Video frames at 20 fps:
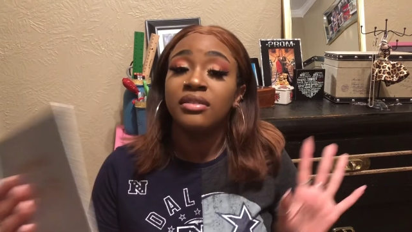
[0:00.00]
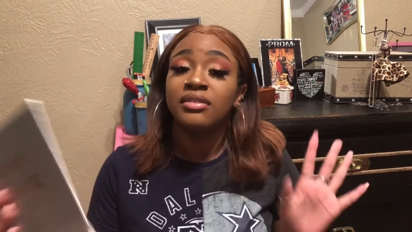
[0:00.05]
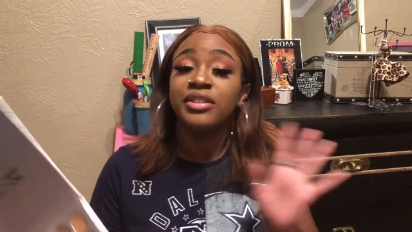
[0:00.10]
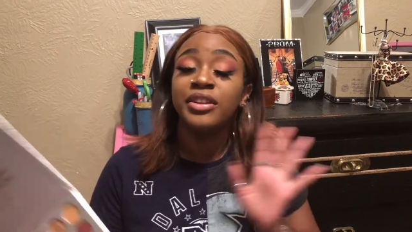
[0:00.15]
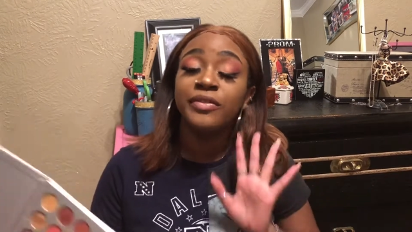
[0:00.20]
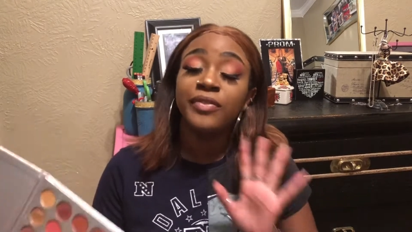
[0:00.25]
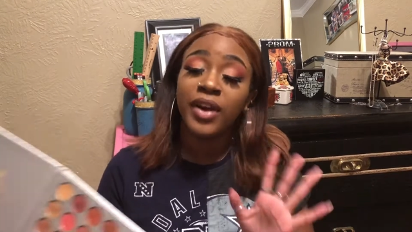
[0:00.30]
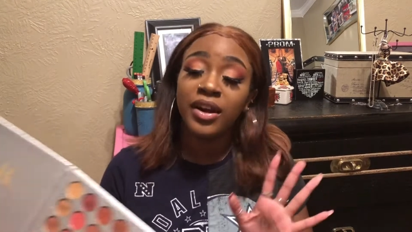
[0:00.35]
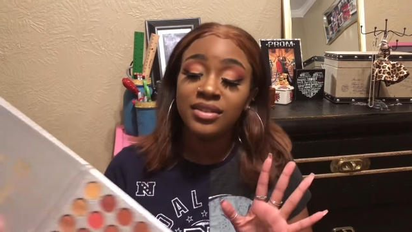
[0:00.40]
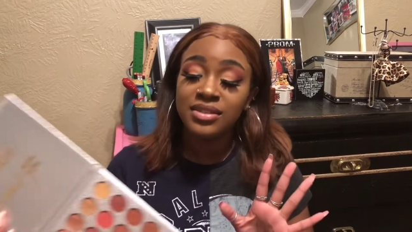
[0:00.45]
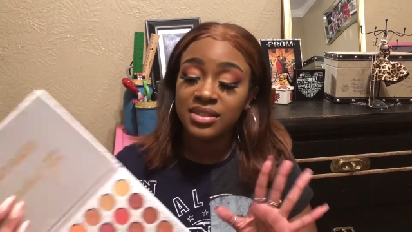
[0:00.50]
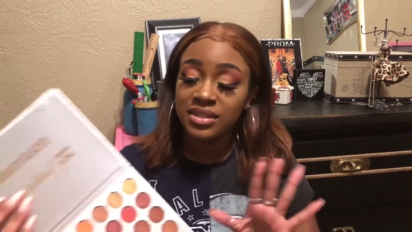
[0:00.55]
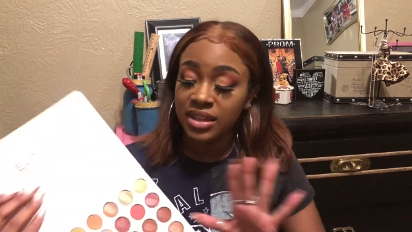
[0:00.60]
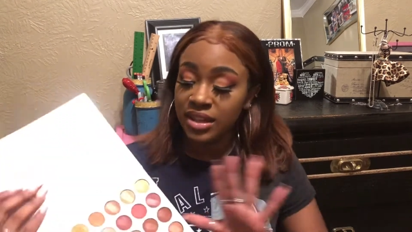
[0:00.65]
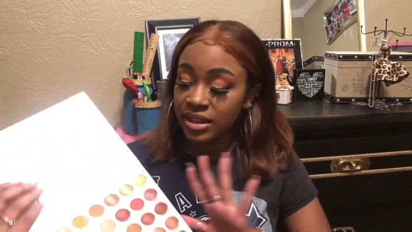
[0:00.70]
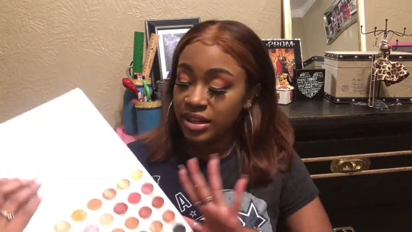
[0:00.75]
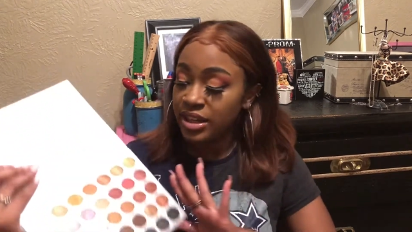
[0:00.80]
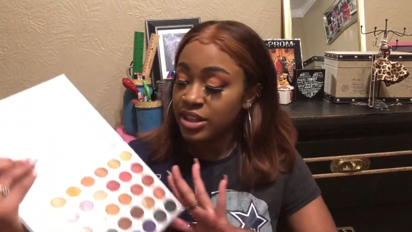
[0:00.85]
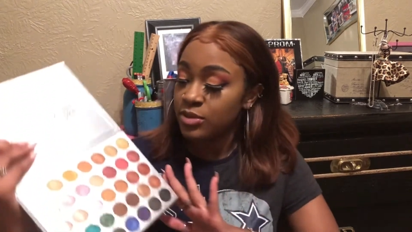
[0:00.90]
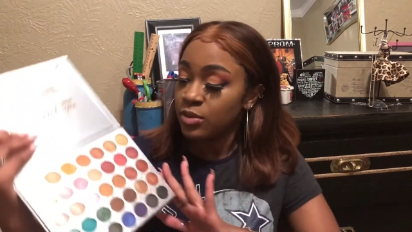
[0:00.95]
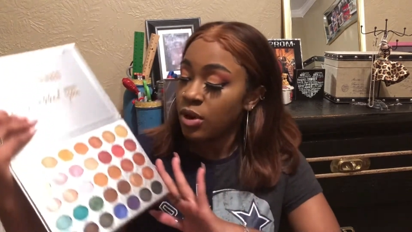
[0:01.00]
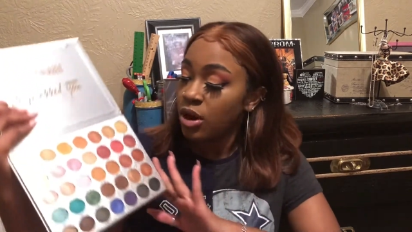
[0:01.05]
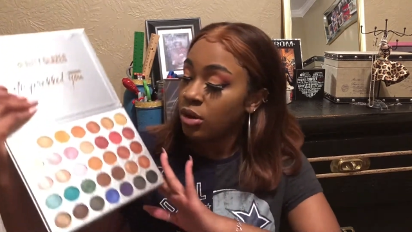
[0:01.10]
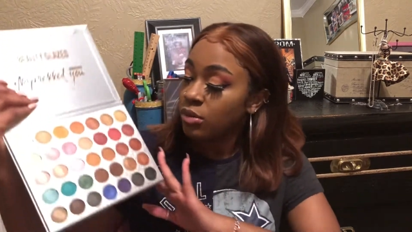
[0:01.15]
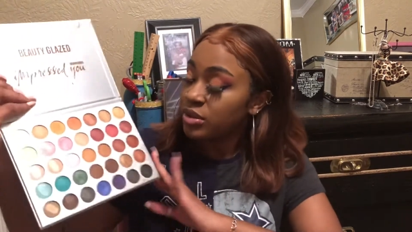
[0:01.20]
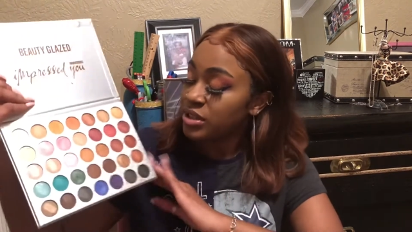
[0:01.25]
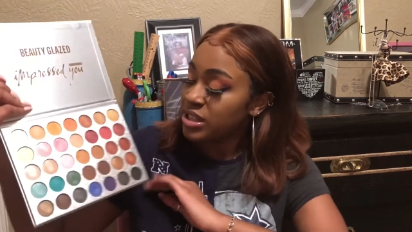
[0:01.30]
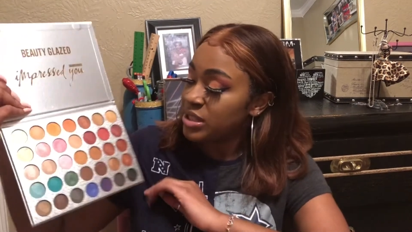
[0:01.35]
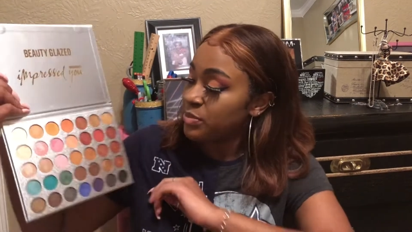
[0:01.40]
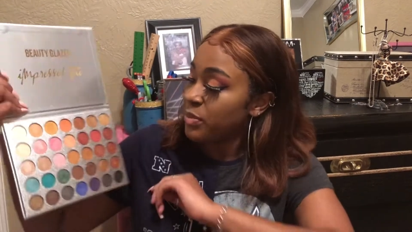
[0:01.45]
the first thing that's wrong
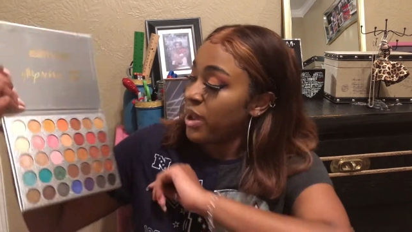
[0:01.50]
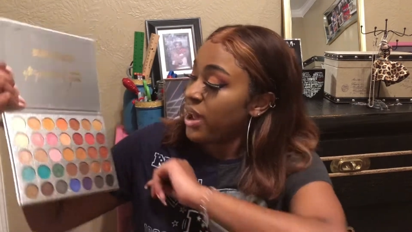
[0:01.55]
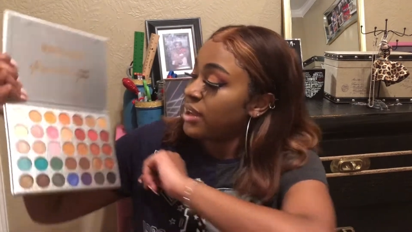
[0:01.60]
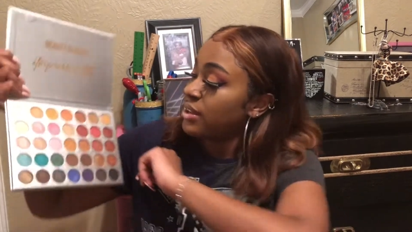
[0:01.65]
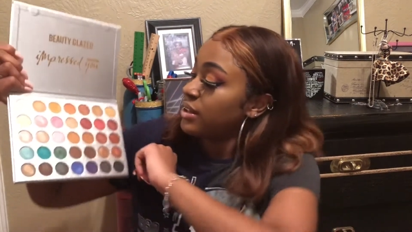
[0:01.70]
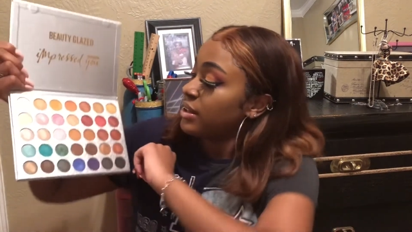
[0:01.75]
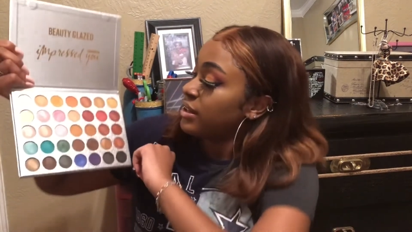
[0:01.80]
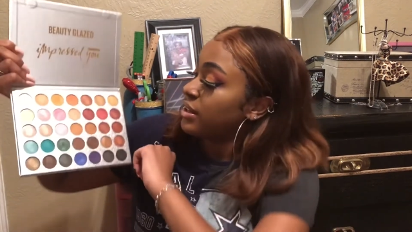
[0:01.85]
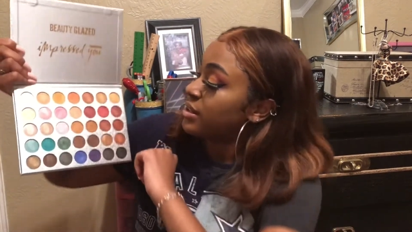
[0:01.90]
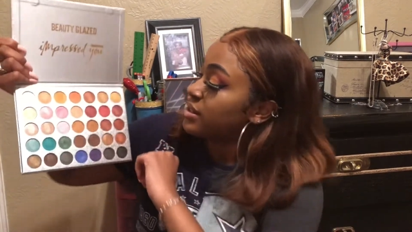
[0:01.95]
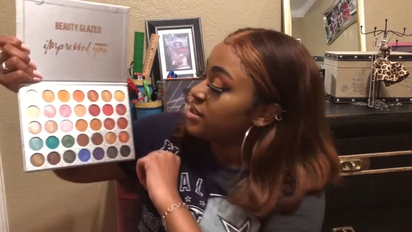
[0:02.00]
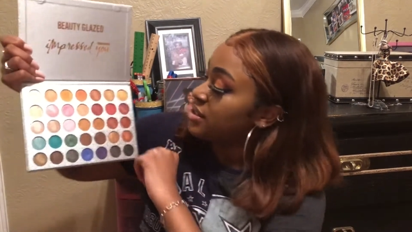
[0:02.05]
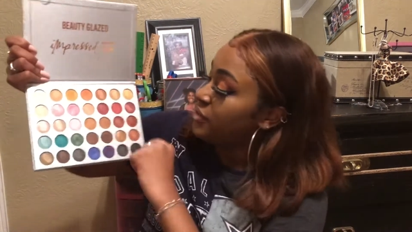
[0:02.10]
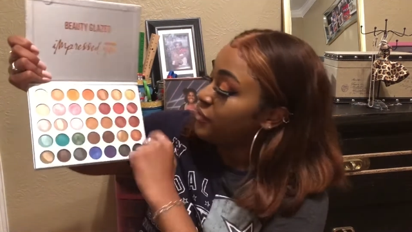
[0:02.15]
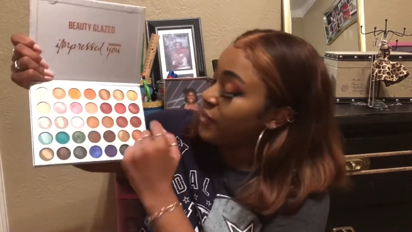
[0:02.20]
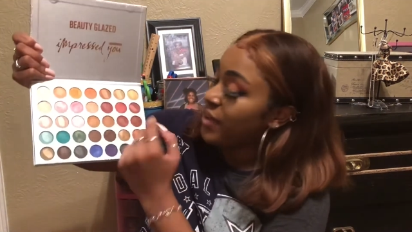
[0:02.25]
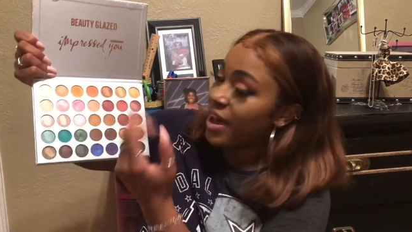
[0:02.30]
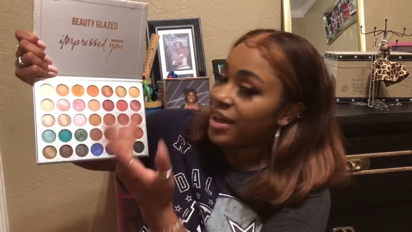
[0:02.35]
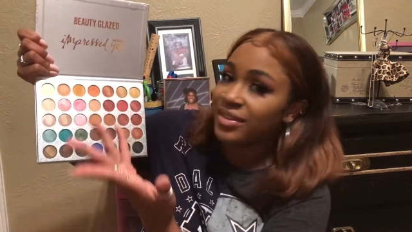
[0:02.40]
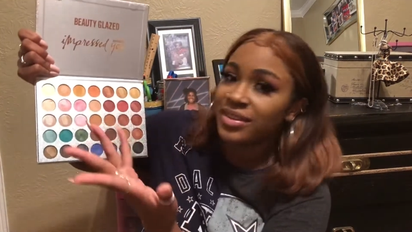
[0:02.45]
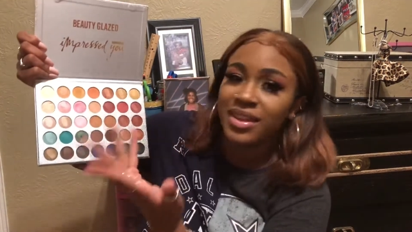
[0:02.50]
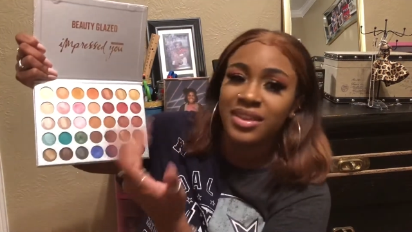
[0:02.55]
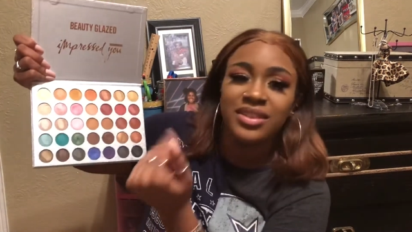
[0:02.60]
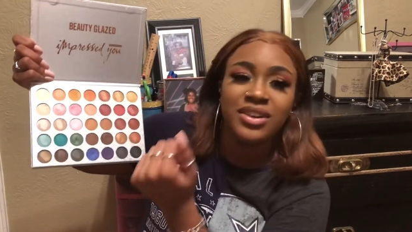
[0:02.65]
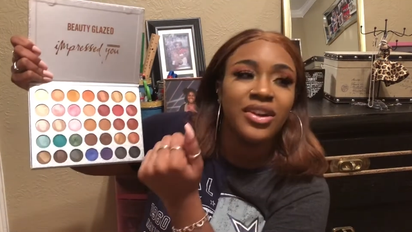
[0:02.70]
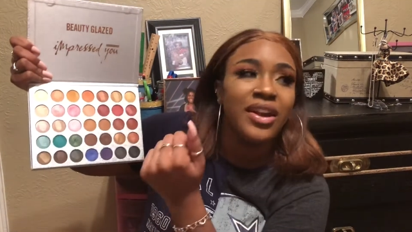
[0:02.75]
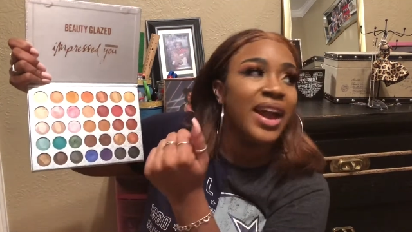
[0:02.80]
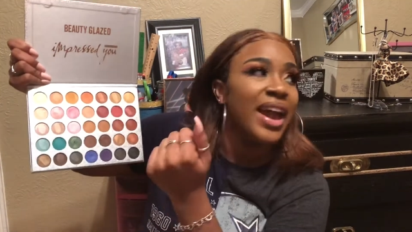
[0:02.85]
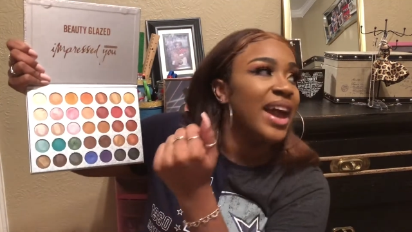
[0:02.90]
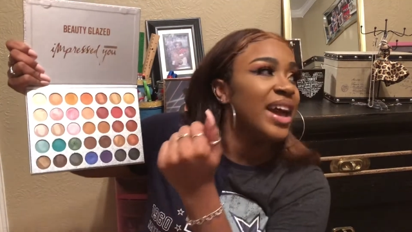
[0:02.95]
with this palette is the fact that
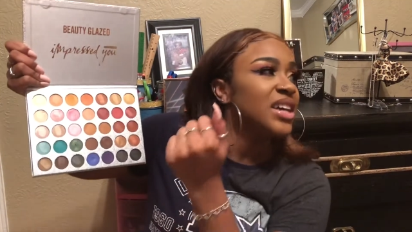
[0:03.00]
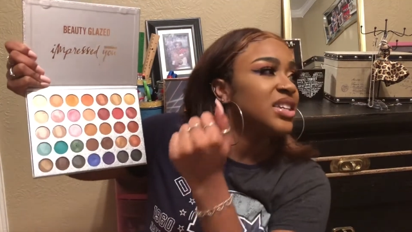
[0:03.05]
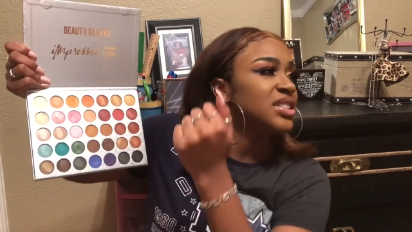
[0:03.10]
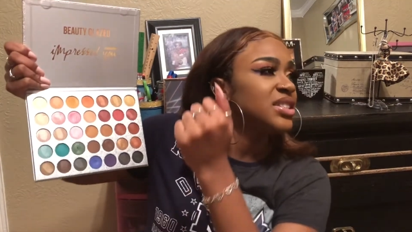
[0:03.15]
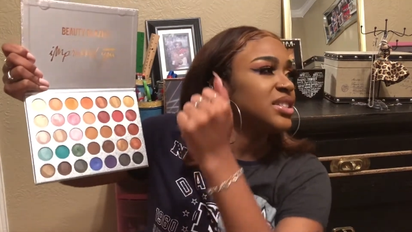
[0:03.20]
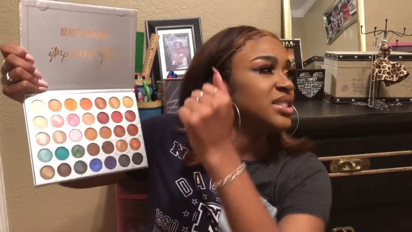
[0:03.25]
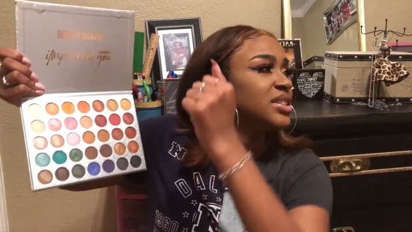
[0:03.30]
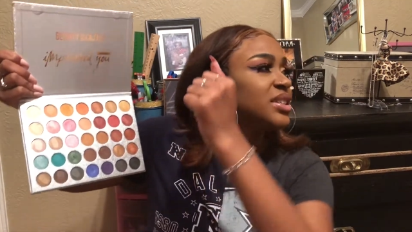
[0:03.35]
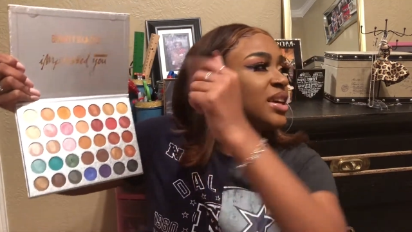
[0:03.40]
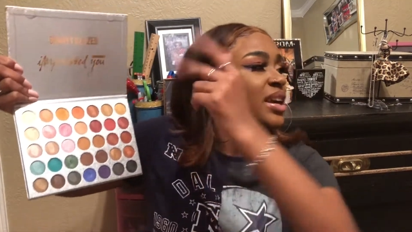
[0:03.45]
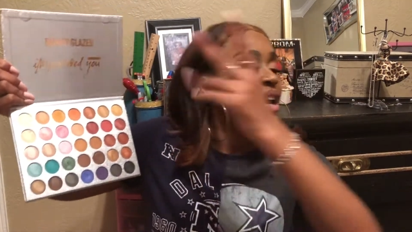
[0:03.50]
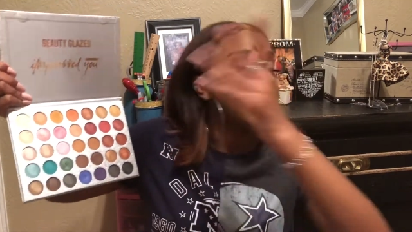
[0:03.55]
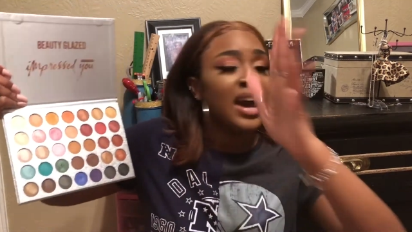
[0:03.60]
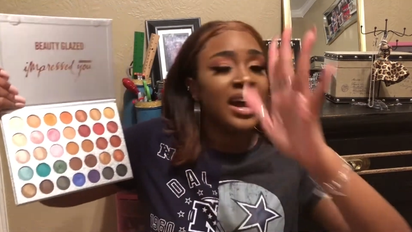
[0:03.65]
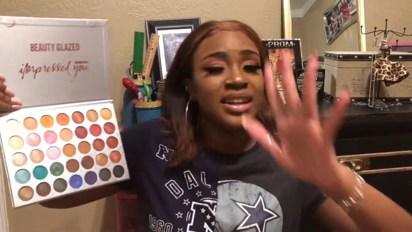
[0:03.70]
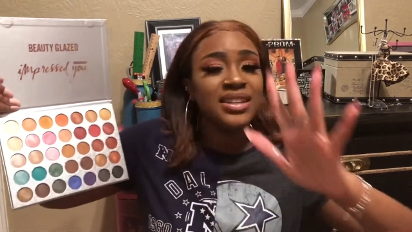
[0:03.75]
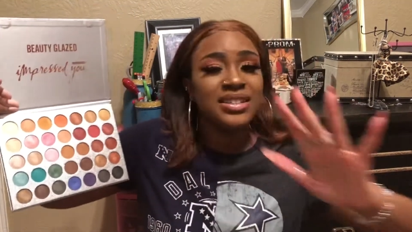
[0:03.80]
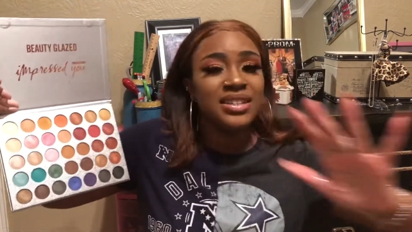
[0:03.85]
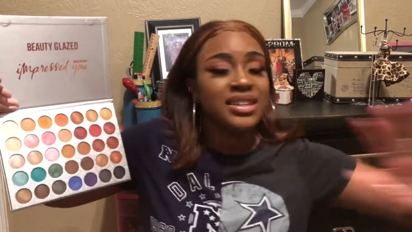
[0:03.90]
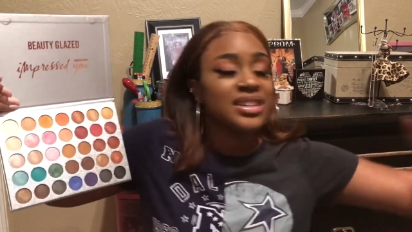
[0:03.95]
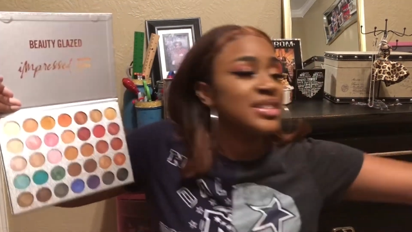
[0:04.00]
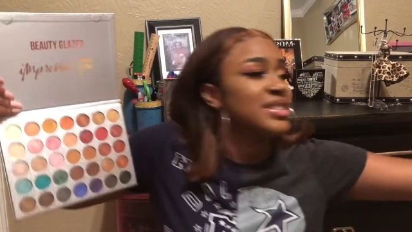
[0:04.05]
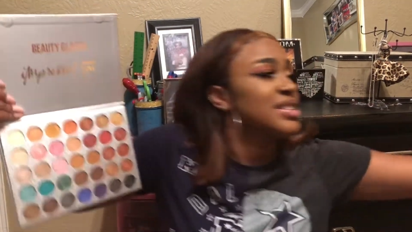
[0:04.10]
they're ashy. I need to get